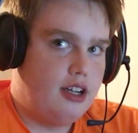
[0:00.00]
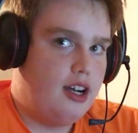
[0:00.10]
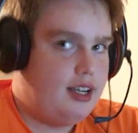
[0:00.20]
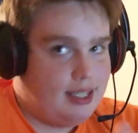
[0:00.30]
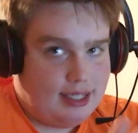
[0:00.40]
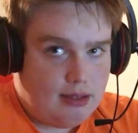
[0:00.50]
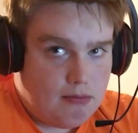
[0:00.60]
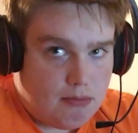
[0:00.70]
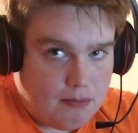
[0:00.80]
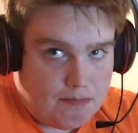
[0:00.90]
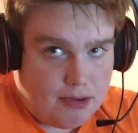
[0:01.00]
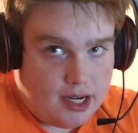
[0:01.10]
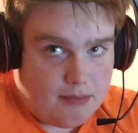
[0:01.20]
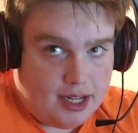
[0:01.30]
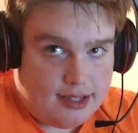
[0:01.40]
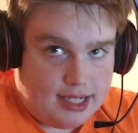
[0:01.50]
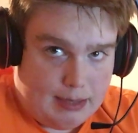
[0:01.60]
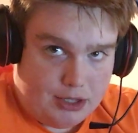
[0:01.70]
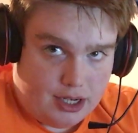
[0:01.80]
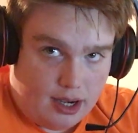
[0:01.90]
on, prepared by the
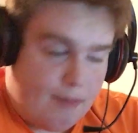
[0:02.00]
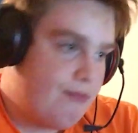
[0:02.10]
same shop.